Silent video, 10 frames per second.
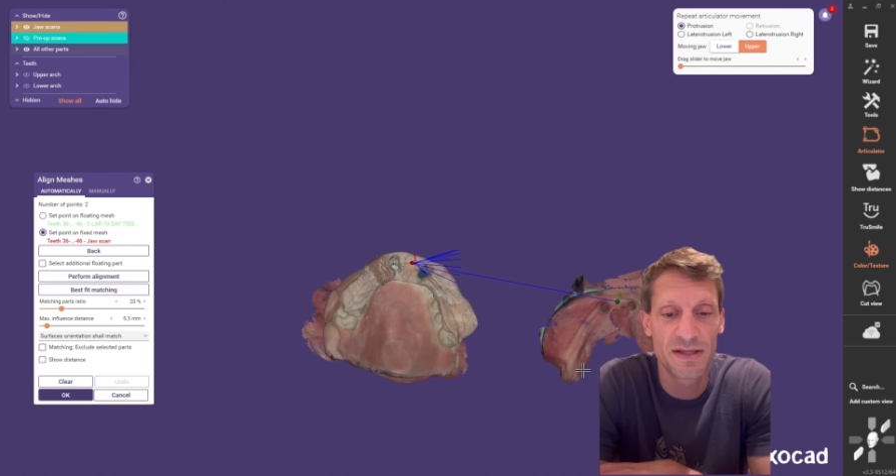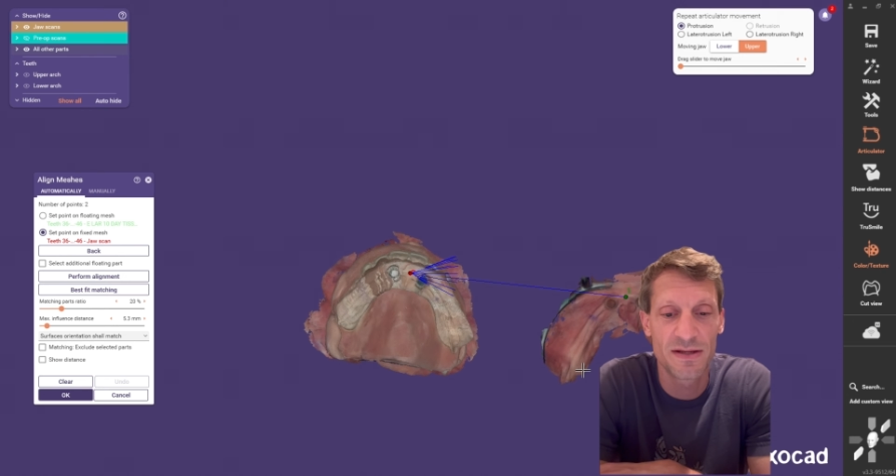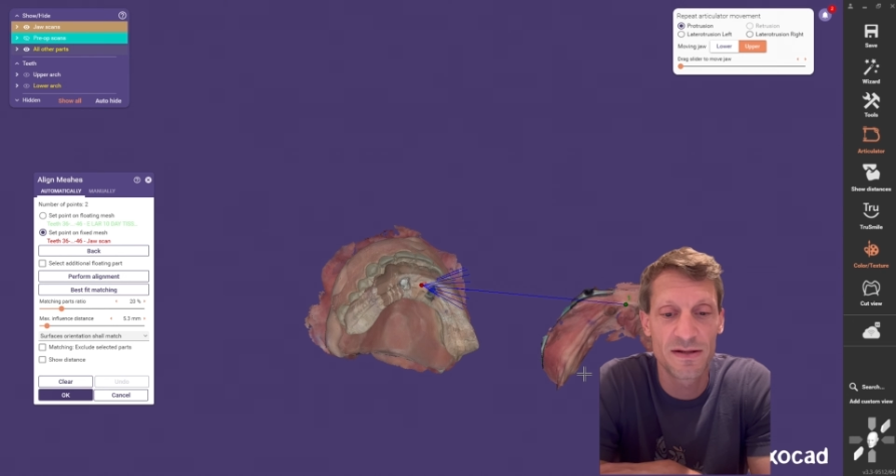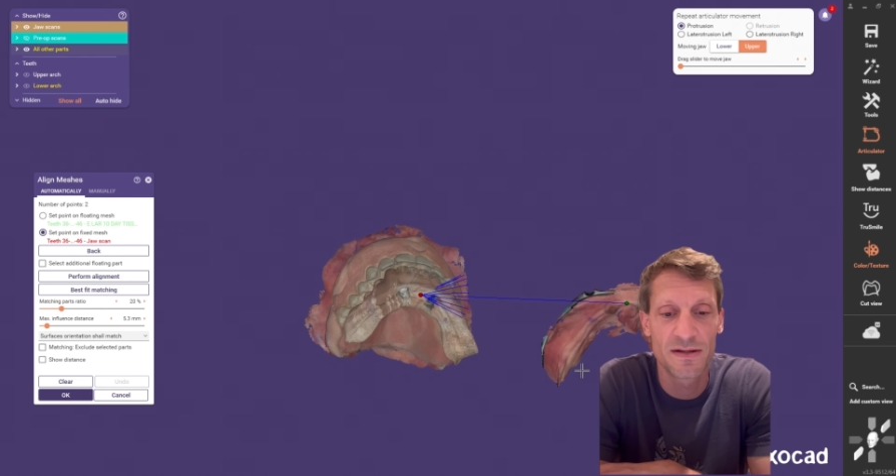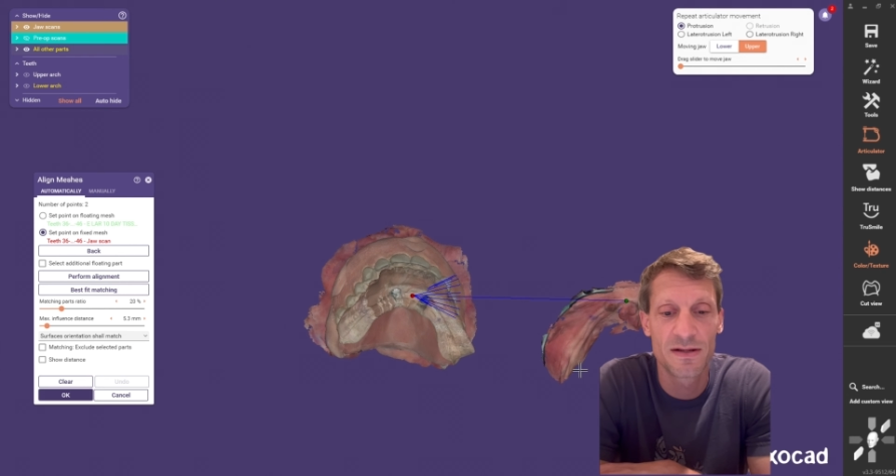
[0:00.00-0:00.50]

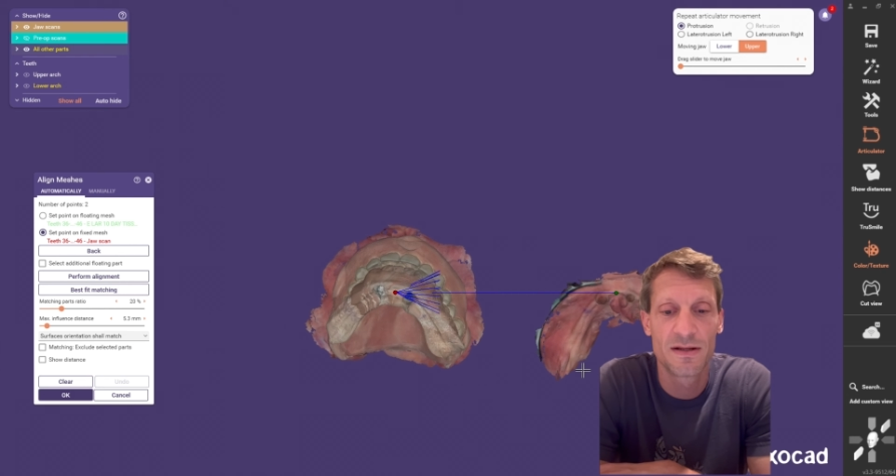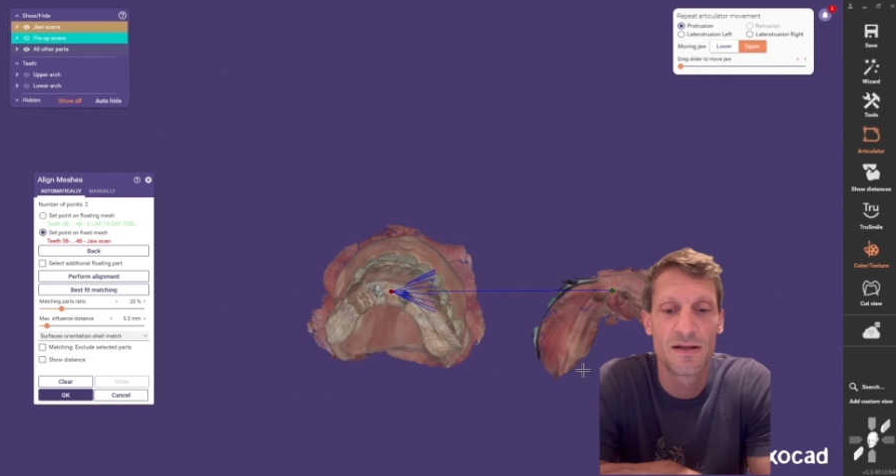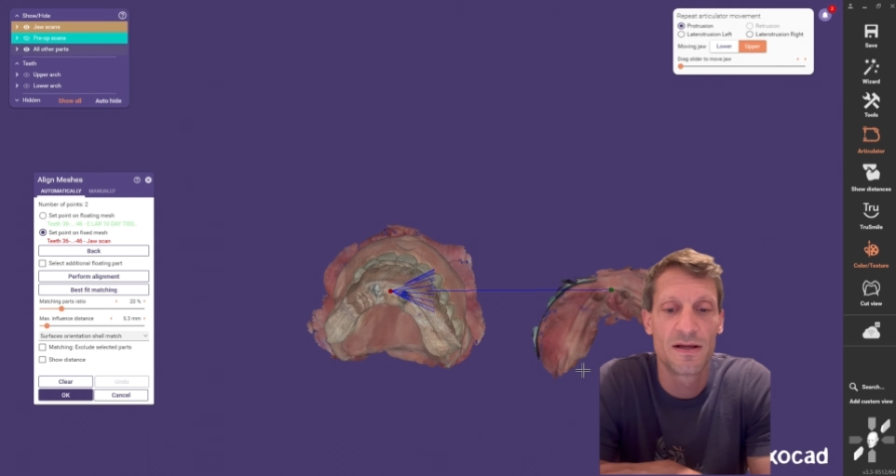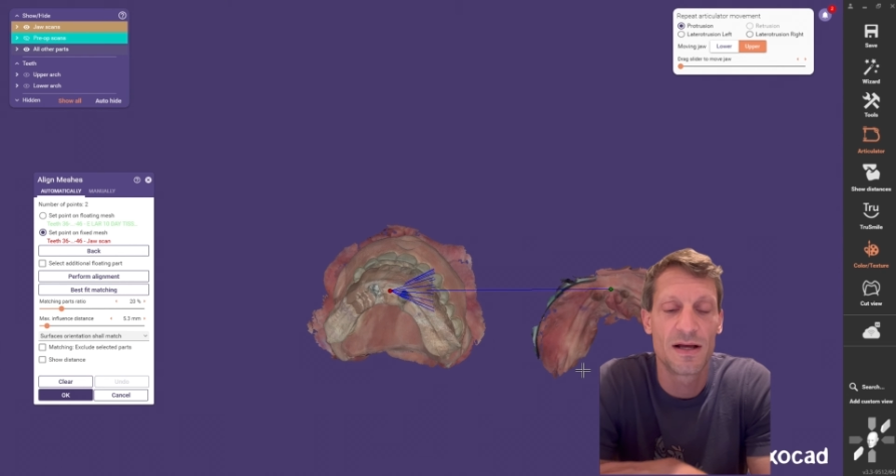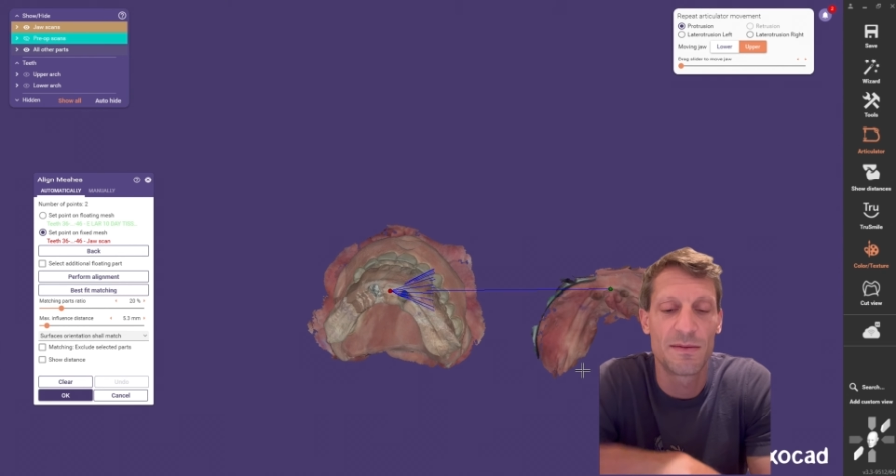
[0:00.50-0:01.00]
here.
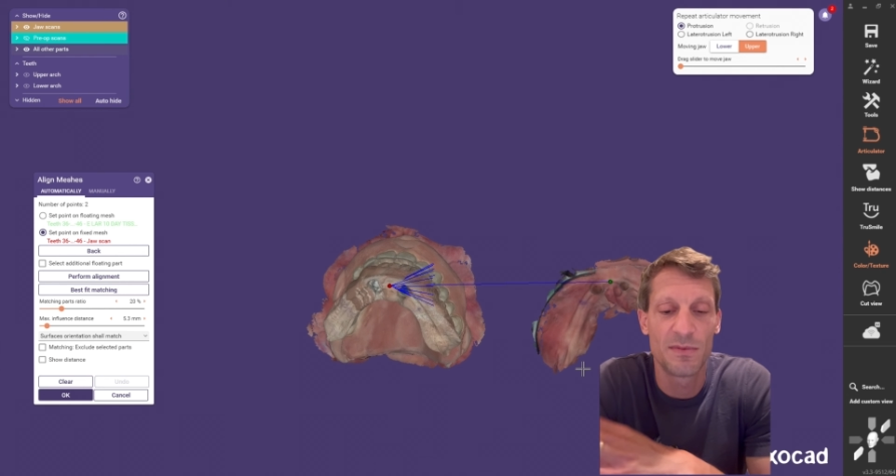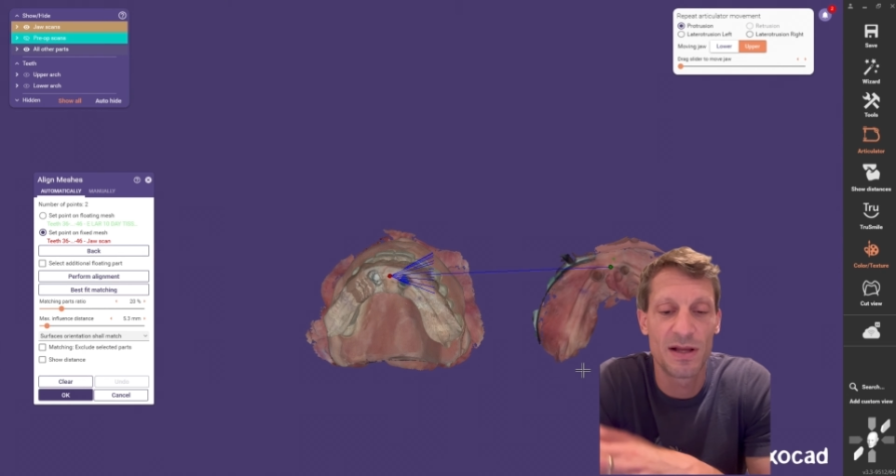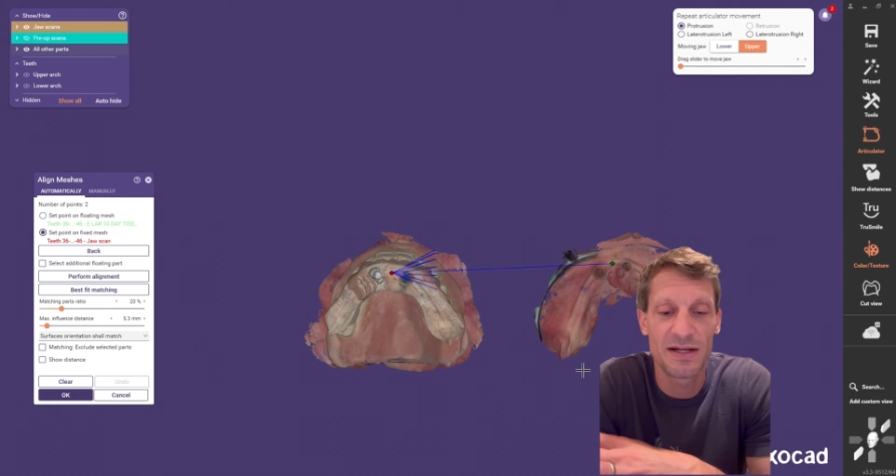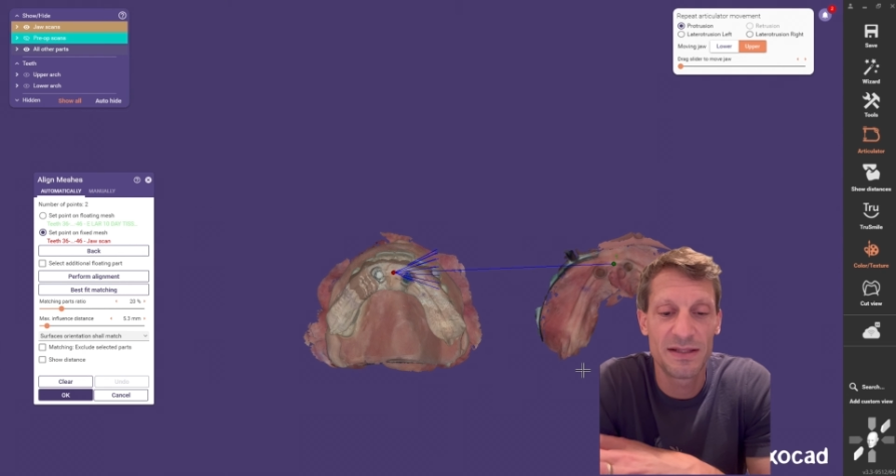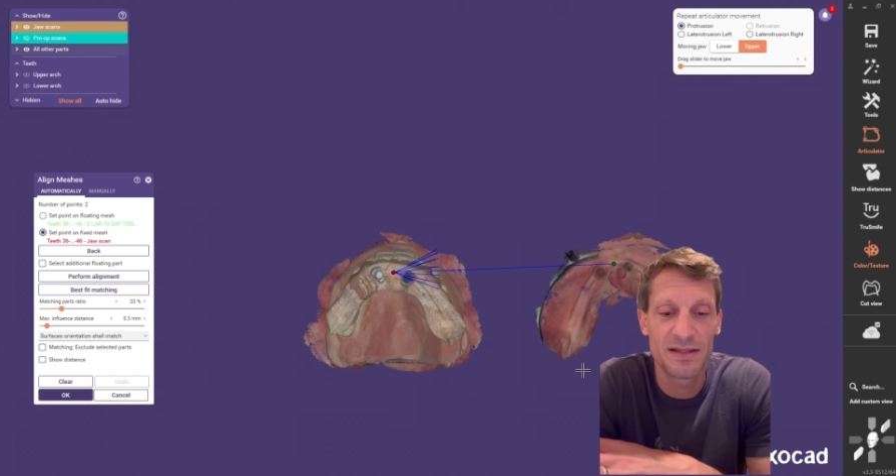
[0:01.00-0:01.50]
I'm
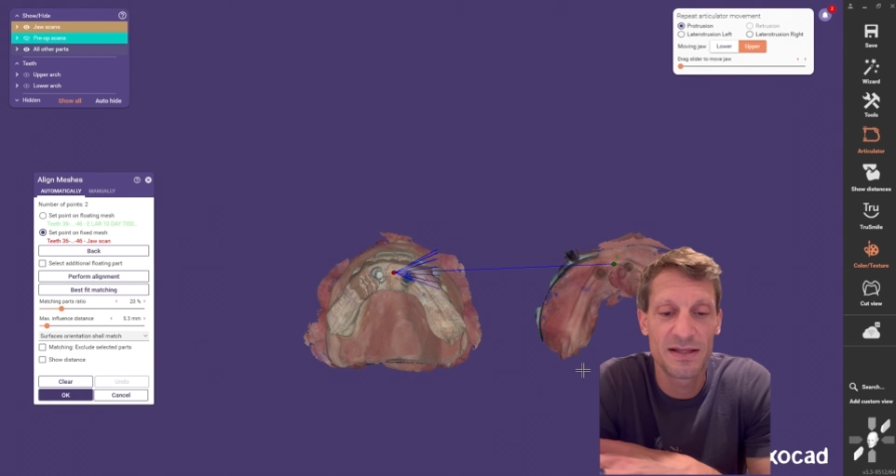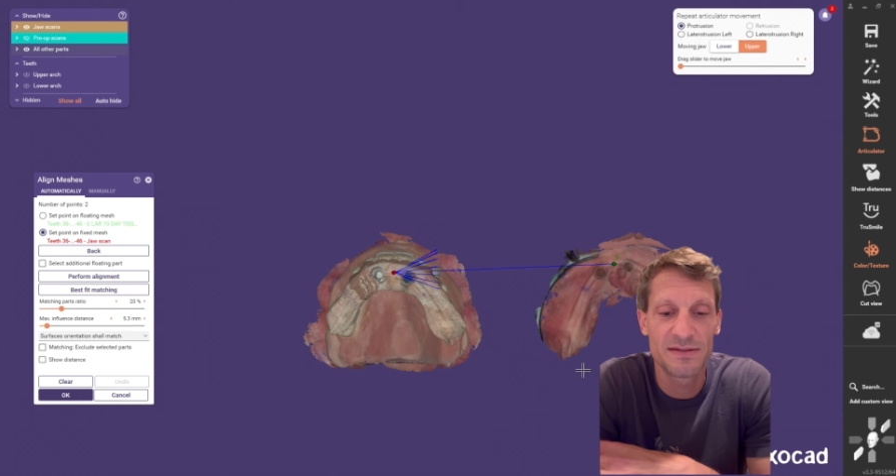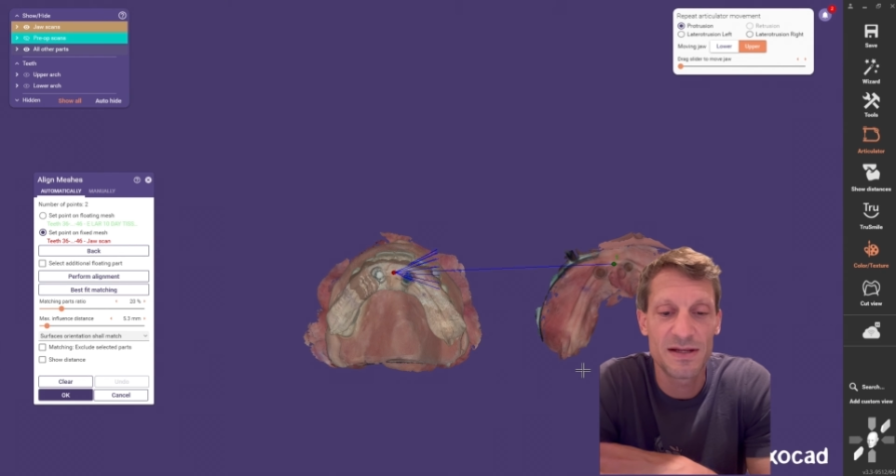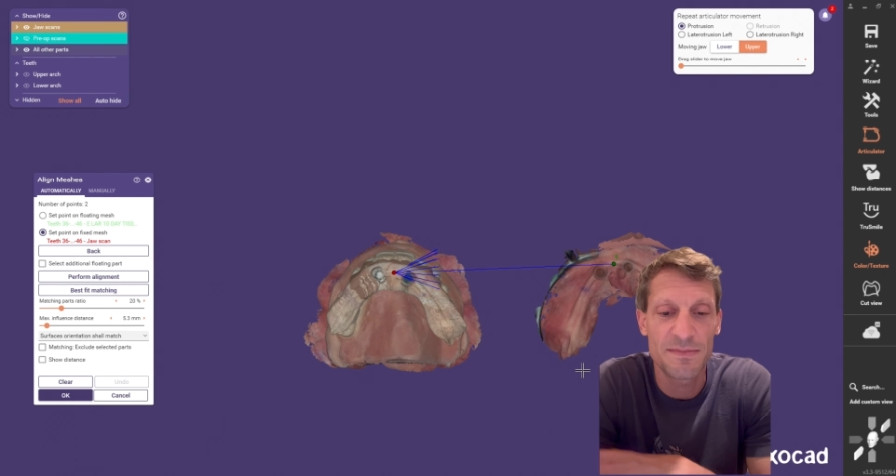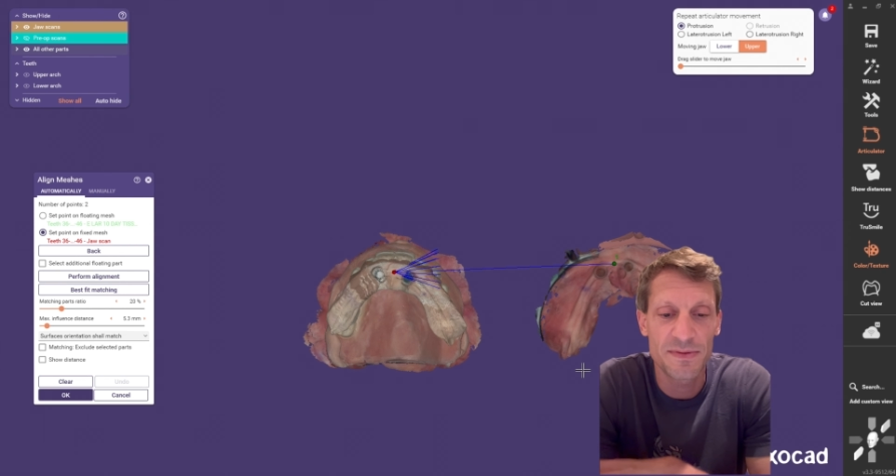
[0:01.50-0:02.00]
lining
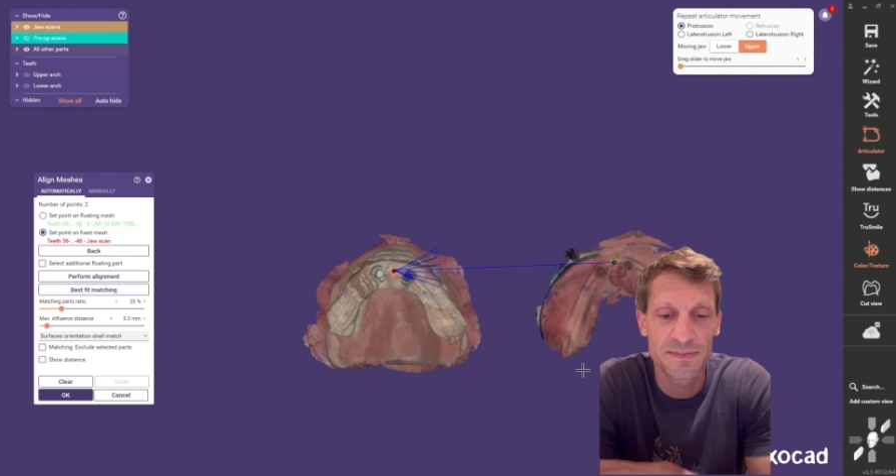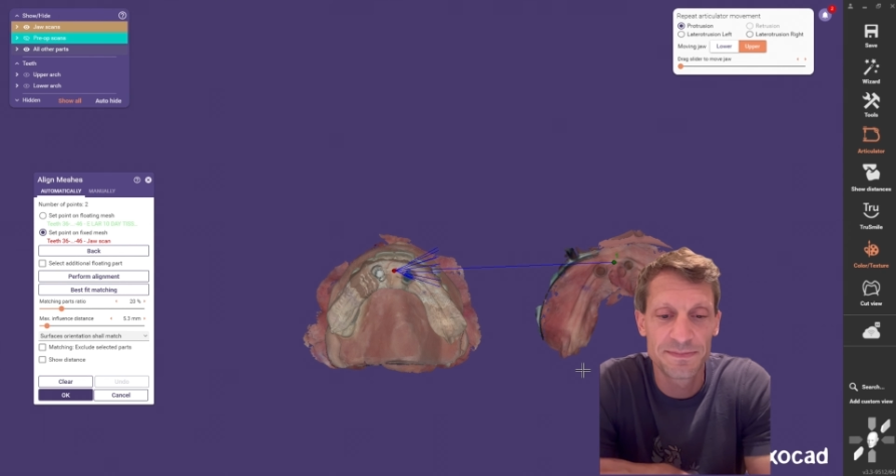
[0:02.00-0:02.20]
things up,